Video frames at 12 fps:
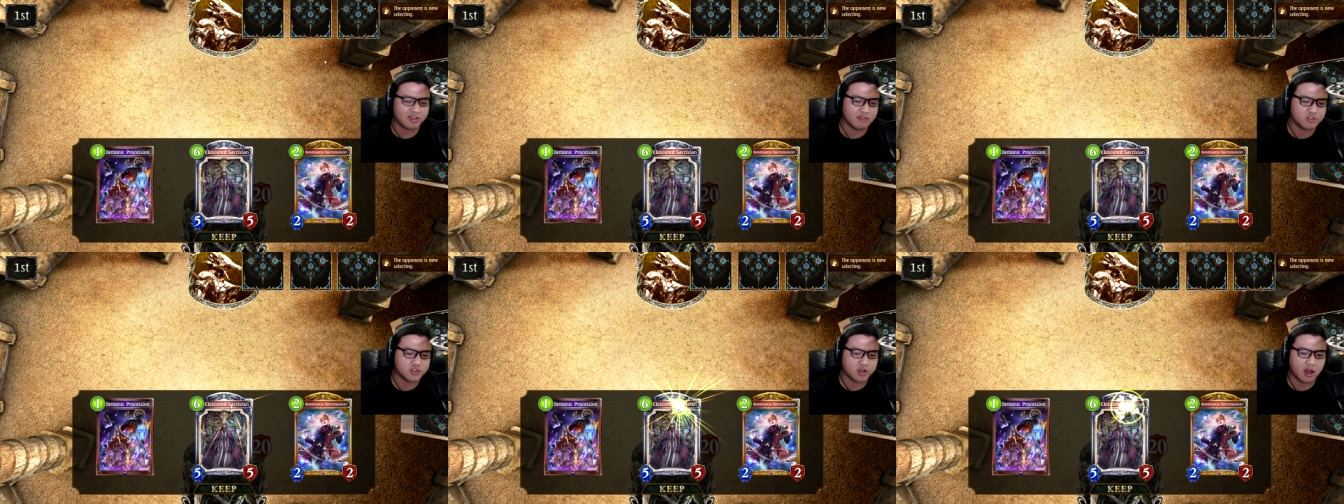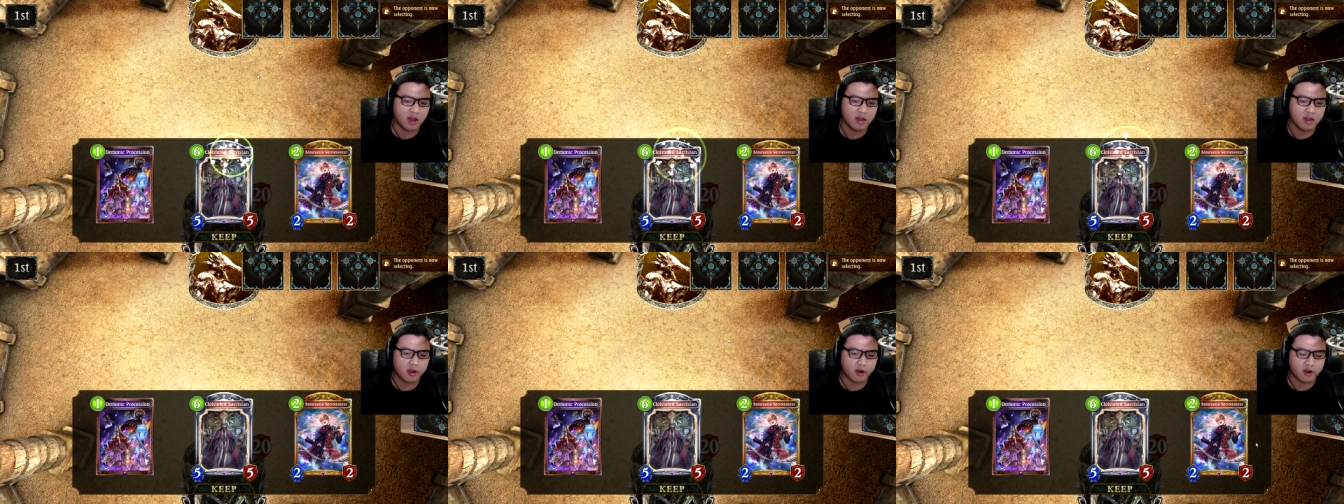of draw,
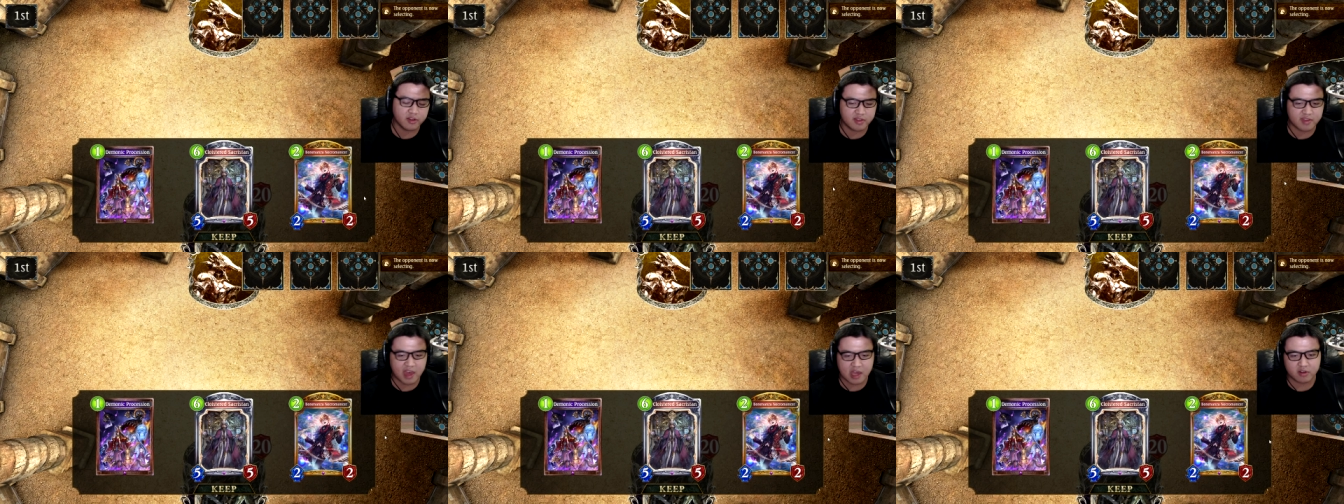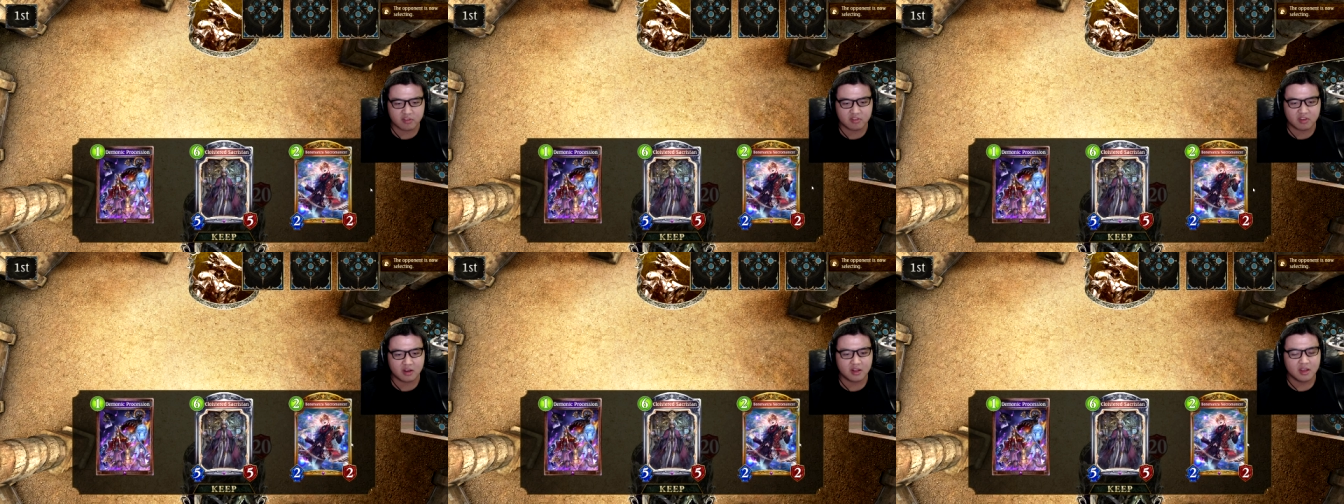early
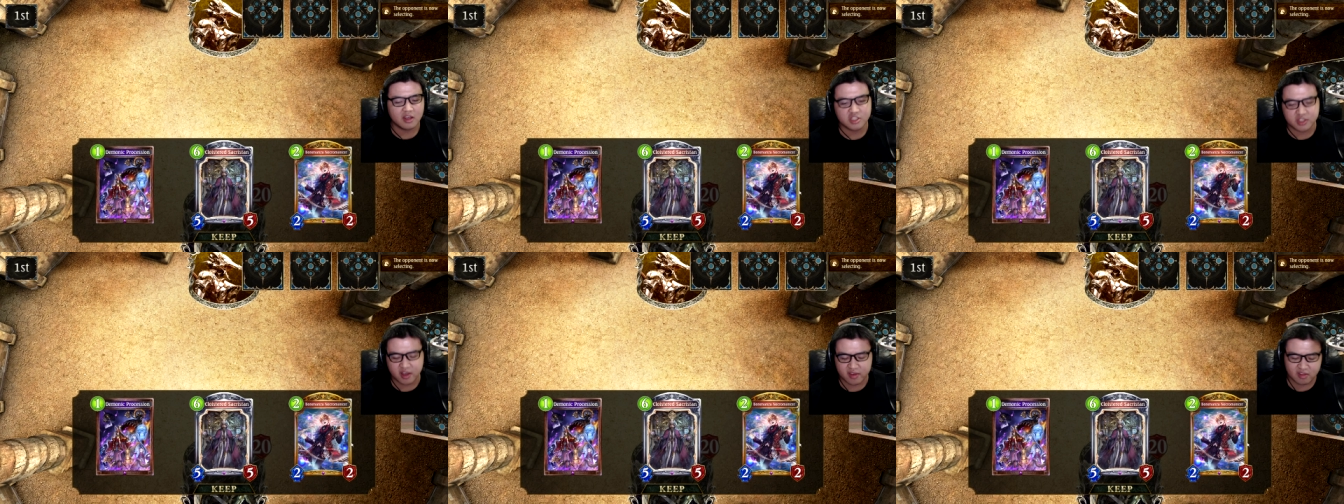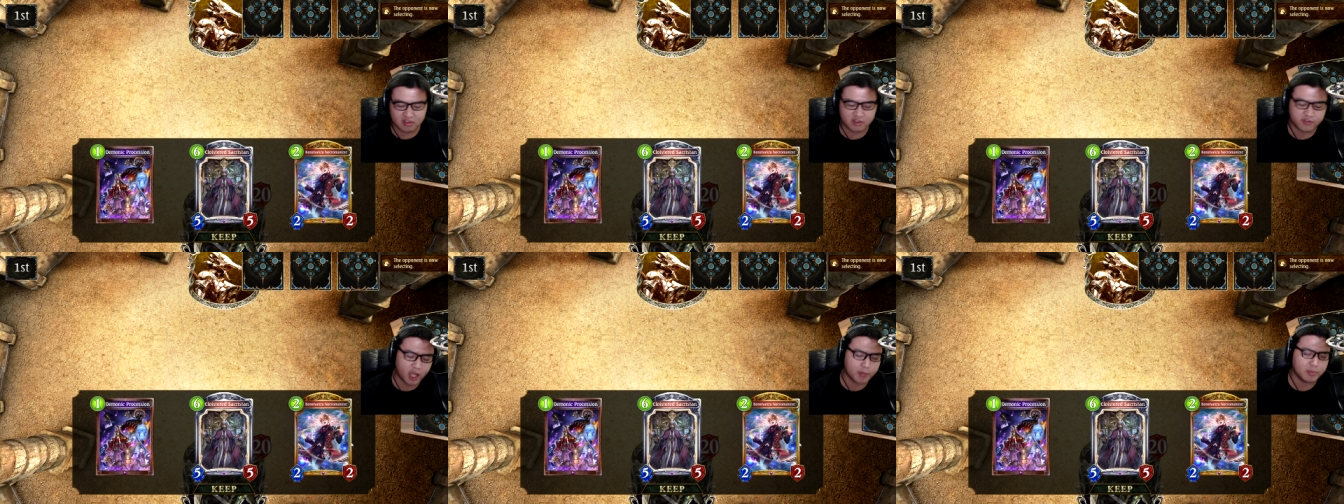Sacristan, just need to
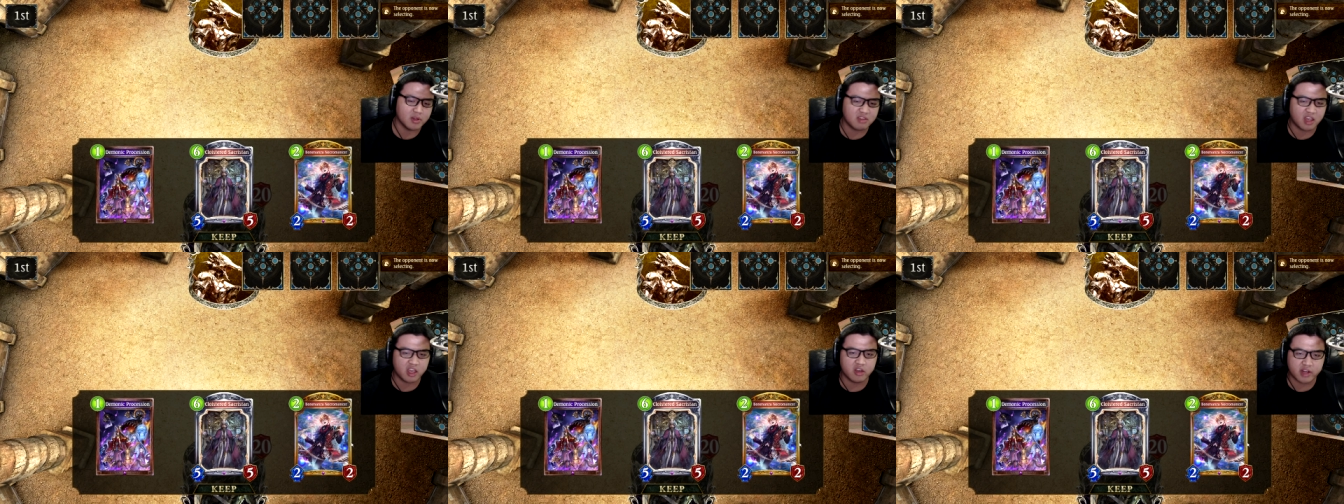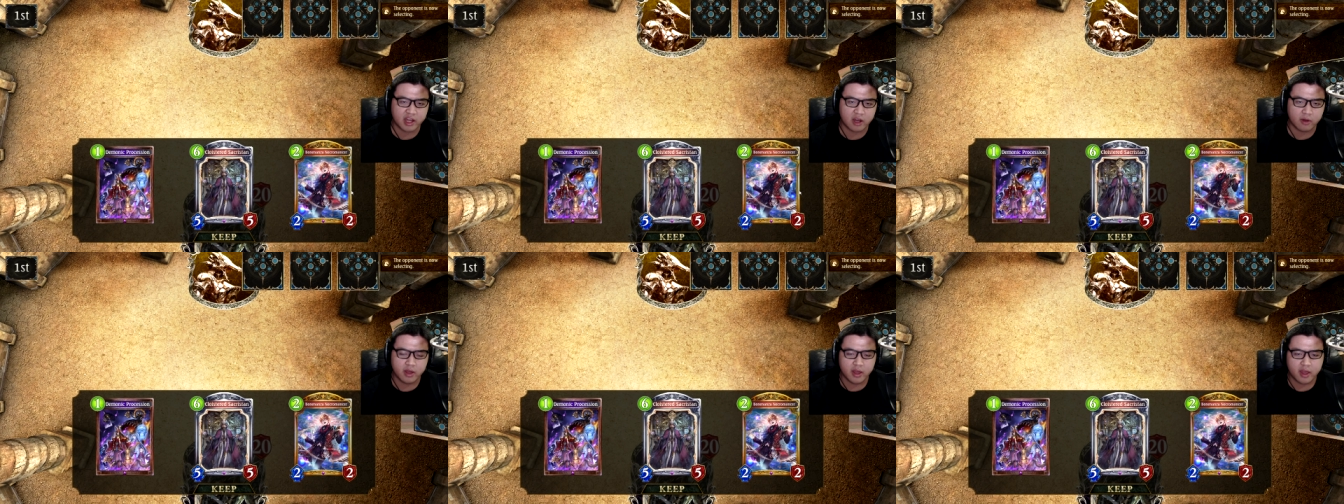find Milteo
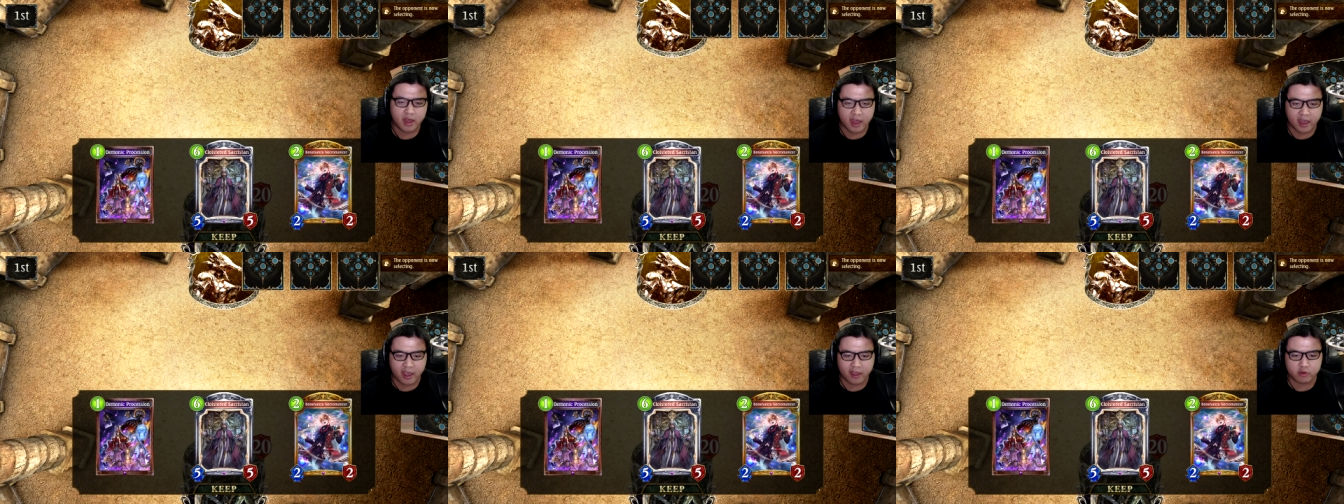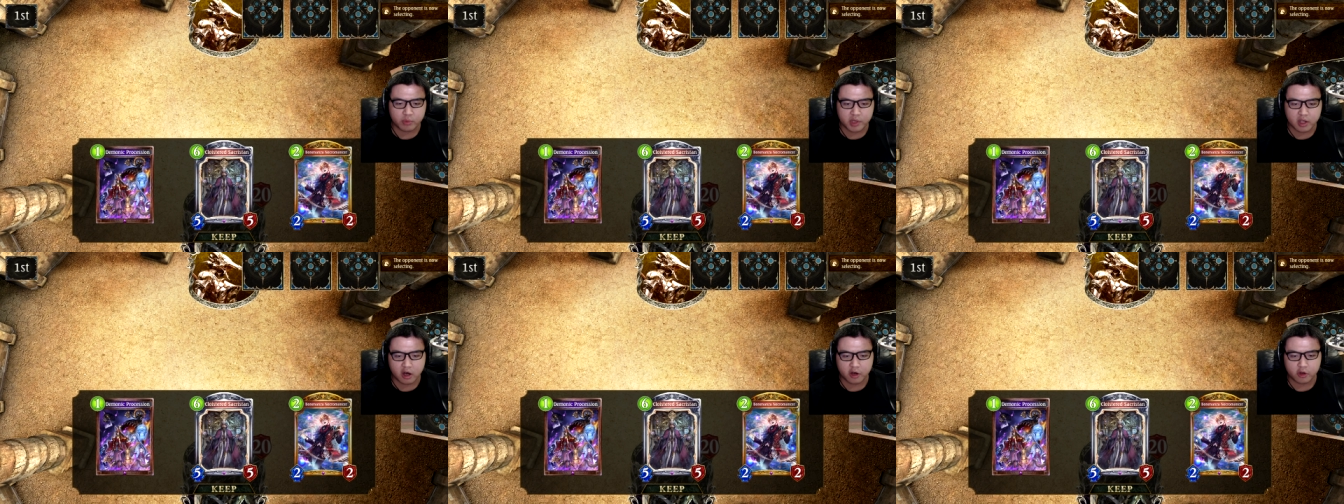now, and we
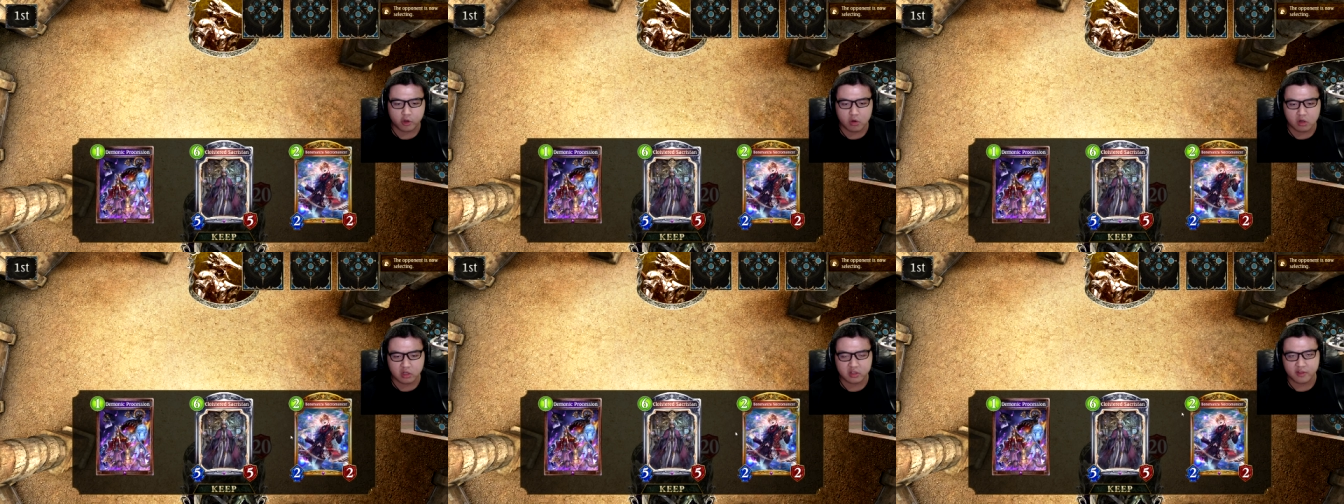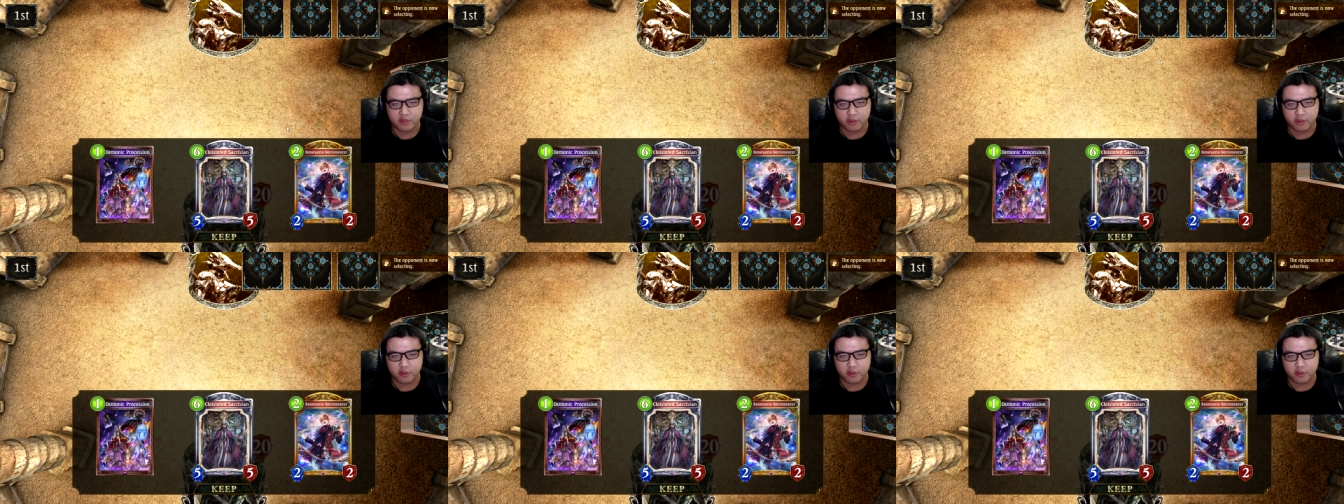are golden.